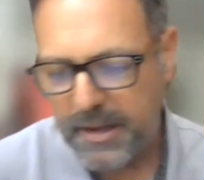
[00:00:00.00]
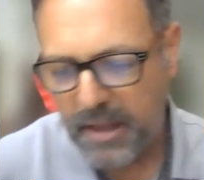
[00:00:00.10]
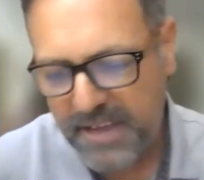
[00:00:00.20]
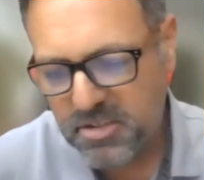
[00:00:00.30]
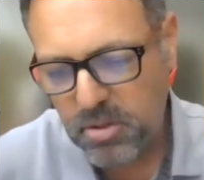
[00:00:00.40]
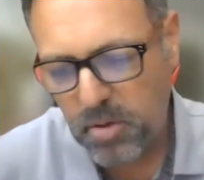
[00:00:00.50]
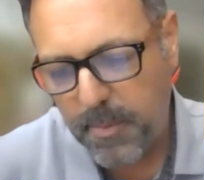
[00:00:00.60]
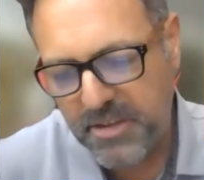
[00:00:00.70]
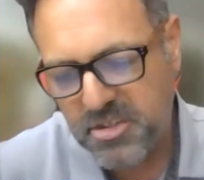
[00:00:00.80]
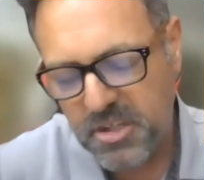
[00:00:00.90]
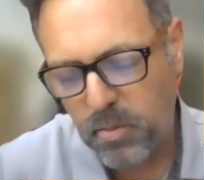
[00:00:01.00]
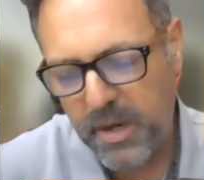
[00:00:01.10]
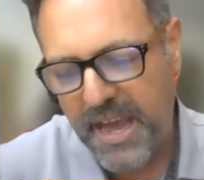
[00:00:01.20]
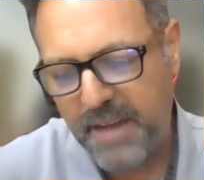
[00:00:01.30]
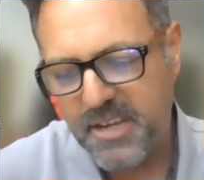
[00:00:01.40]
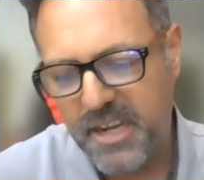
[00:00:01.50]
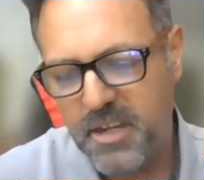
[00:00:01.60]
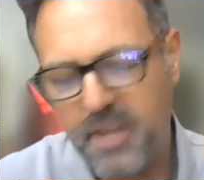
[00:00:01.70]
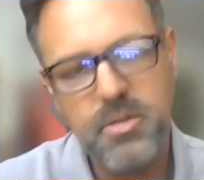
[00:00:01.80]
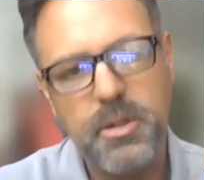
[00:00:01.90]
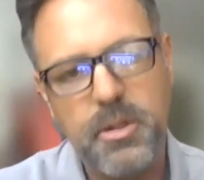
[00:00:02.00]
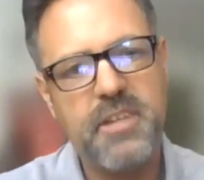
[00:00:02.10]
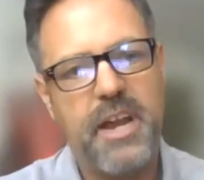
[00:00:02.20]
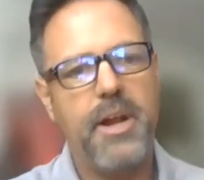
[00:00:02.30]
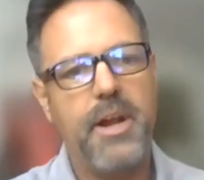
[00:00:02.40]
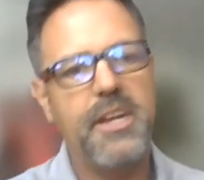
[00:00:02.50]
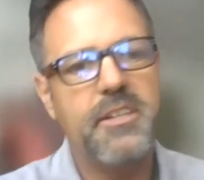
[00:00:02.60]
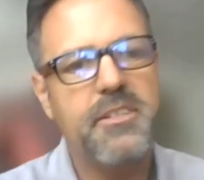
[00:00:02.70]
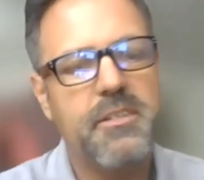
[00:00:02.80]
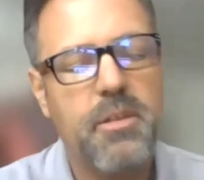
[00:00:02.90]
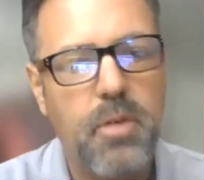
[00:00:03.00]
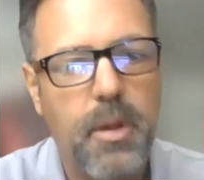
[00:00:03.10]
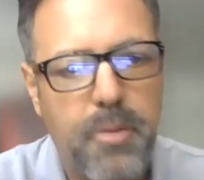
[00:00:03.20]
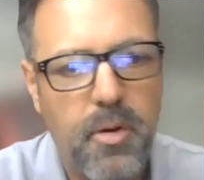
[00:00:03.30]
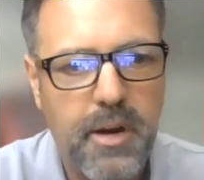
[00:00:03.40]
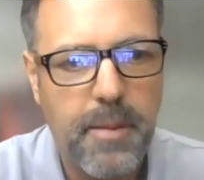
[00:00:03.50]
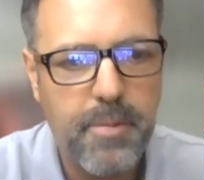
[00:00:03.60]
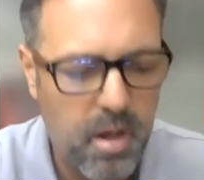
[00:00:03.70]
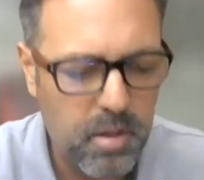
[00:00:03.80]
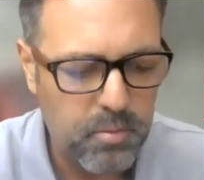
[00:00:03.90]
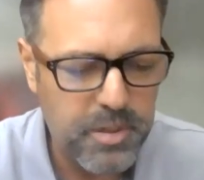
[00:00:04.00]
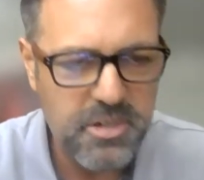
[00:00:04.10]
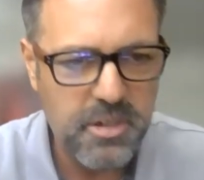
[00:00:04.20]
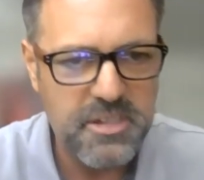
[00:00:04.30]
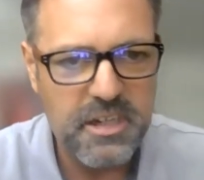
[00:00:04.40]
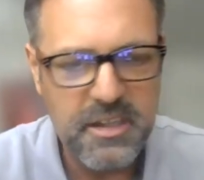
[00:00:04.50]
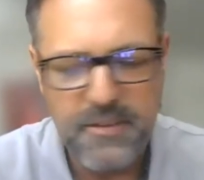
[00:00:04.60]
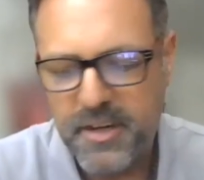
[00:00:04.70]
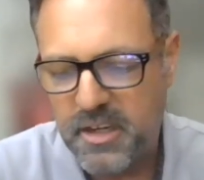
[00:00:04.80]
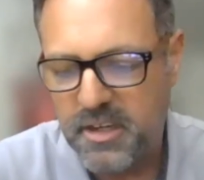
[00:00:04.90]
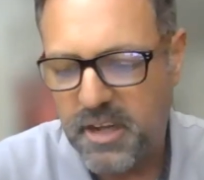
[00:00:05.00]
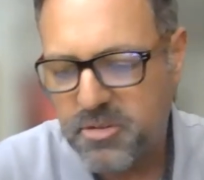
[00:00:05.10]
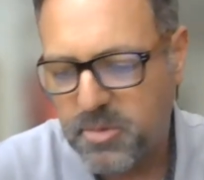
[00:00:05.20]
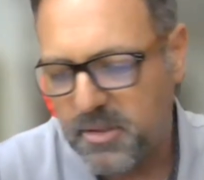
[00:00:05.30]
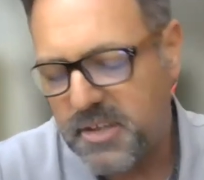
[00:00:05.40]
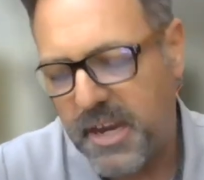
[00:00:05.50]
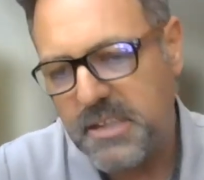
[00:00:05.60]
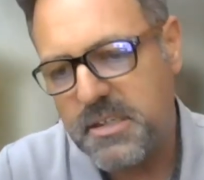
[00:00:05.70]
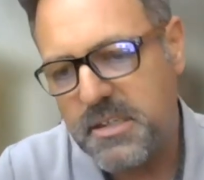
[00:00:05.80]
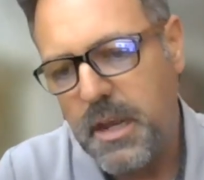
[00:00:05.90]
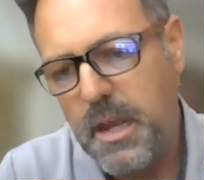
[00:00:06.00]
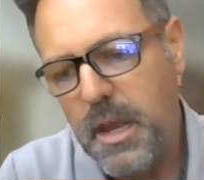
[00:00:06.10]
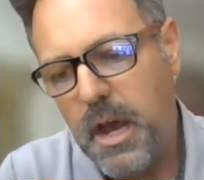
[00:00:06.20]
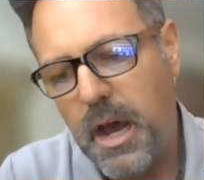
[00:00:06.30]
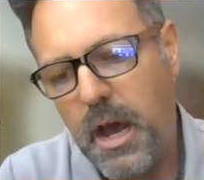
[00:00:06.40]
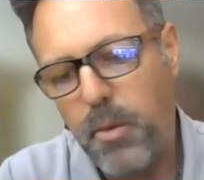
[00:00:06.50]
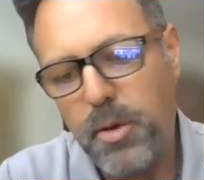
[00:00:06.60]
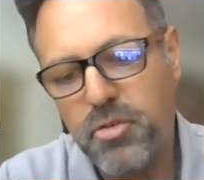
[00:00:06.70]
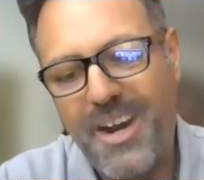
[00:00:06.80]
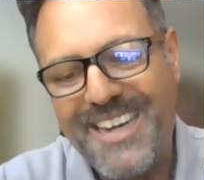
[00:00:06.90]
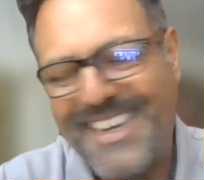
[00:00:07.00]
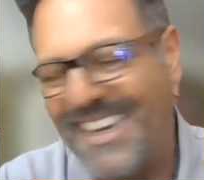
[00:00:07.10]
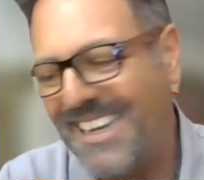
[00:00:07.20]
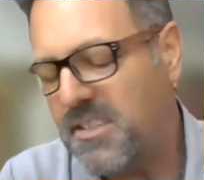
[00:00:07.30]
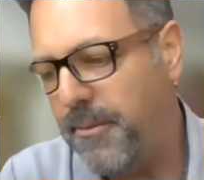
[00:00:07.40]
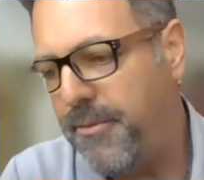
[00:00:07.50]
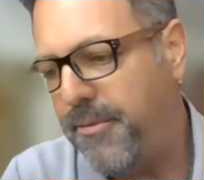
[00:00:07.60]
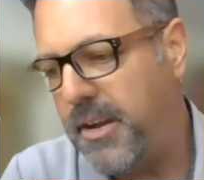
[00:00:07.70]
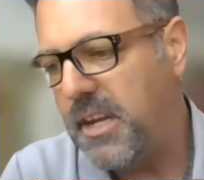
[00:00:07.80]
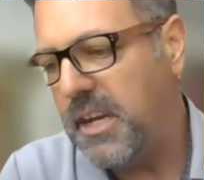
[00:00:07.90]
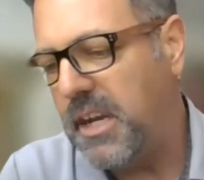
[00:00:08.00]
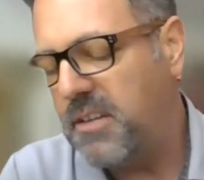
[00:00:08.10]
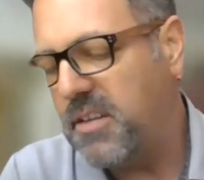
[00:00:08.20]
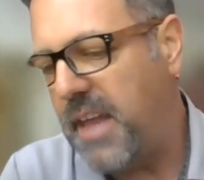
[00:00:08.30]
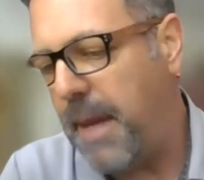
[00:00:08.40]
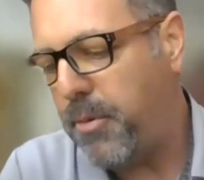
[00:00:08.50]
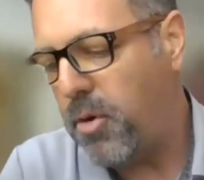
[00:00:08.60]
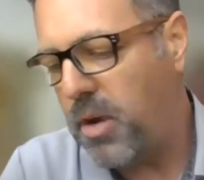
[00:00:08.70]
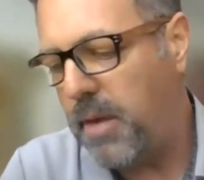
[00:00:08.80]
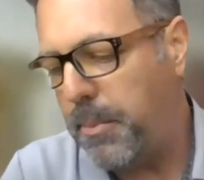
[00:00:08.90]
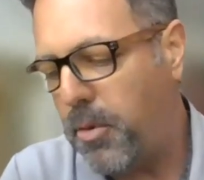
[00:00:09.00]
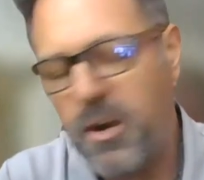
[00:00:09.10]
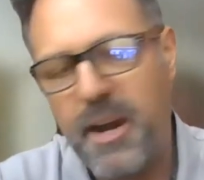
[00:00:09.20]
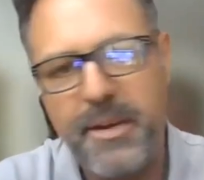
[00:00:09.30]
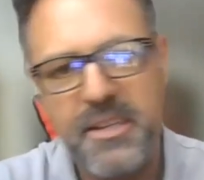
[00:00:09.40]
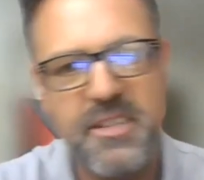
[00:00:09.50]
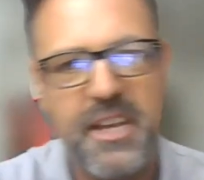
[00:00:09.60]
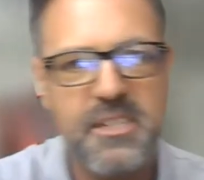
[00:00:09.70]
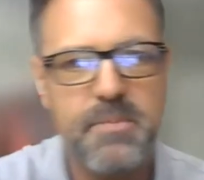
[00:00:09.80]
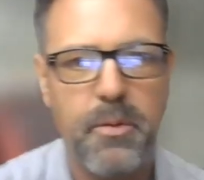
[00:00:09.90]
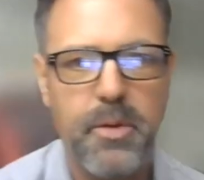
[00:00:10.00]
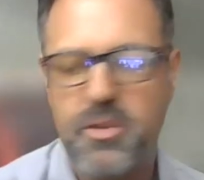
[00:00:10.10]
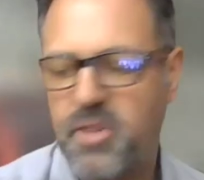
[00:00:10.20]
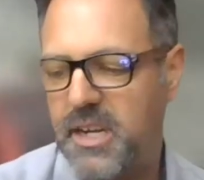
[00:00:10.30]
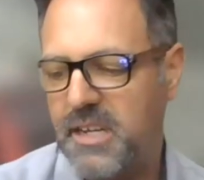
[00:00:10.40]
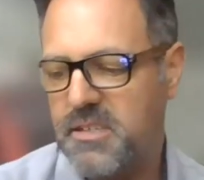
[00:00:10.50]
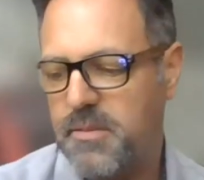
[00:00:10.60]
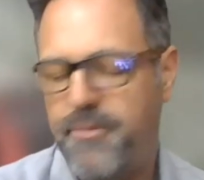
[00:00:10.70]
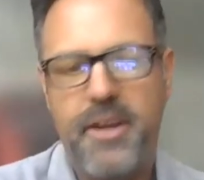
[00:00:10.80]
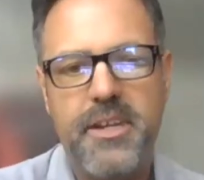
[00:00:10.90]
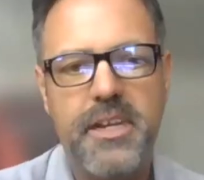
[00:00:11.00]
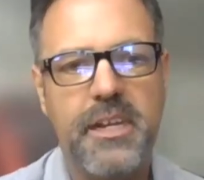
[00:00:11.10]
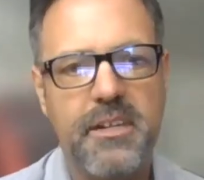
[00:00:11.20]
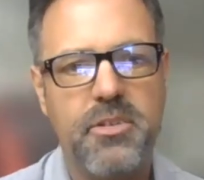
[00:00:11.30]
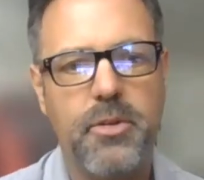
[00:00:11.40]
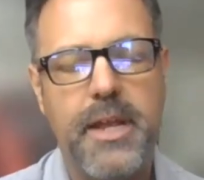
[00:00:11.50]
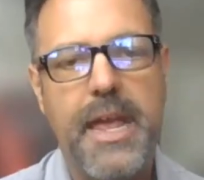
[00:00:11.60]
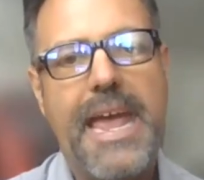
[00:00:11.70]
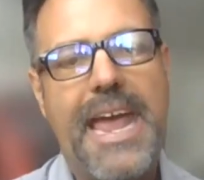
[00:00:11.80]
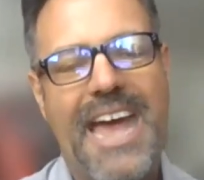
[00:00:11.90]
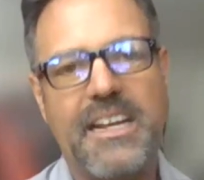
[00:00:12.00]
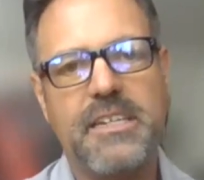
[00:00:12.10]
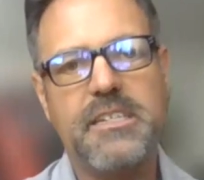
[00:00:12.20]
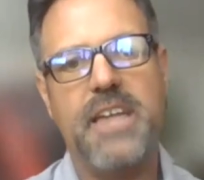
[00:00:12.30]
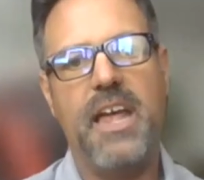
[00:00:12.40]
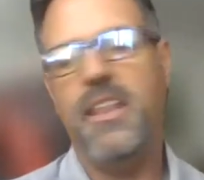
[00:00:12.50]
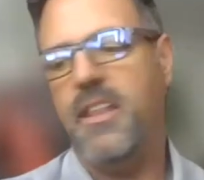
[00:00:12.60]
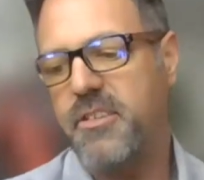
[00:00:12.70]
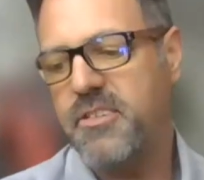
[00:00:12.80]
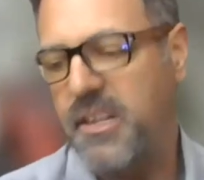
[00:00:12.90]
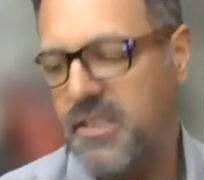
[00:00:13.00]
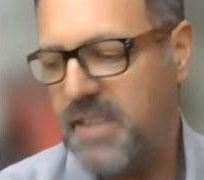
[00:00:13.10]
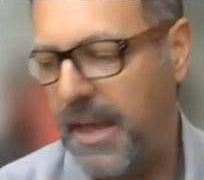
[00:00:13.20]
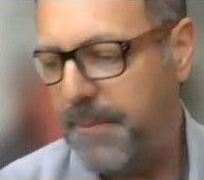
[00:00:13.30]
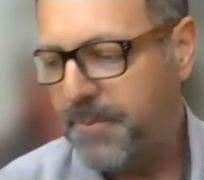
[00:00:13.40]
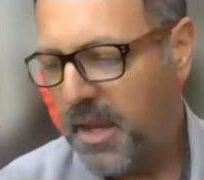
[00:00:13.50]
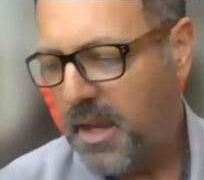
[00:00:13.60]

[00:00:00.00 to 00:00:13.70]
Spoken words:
And the last two I'll mention, we had industrial site readiness through a program called Regionally Significant Industrial Sites. We were trying to get some funding into that program. The program exists, but we were trying to get some funding into it and extend the sunset.